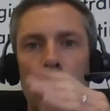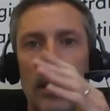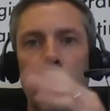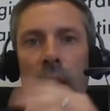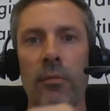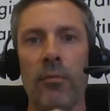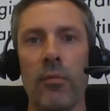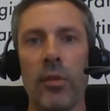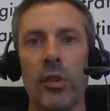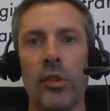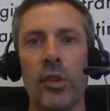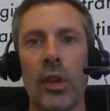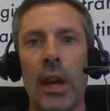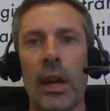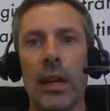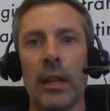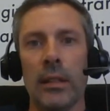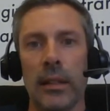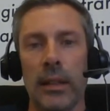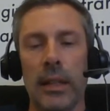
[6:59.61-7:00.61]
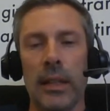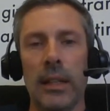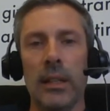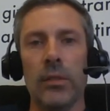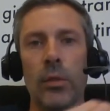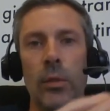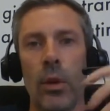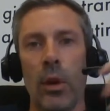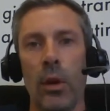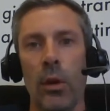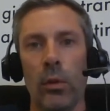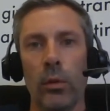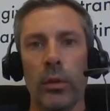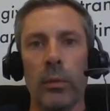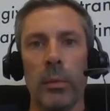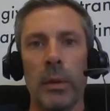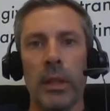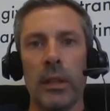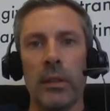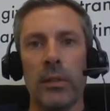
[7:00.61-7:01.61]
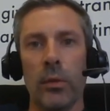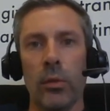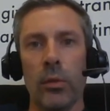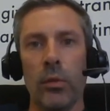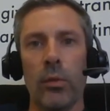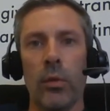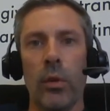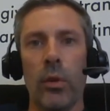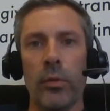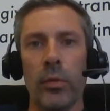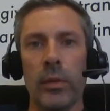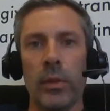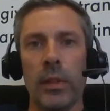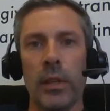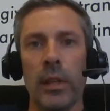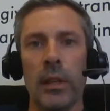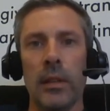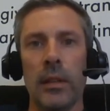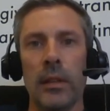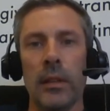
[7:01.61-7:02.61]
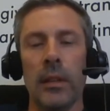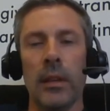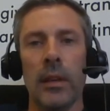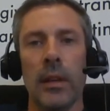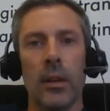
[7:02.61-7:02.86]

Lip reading: and then reject leads or hold them in a sort of quarantine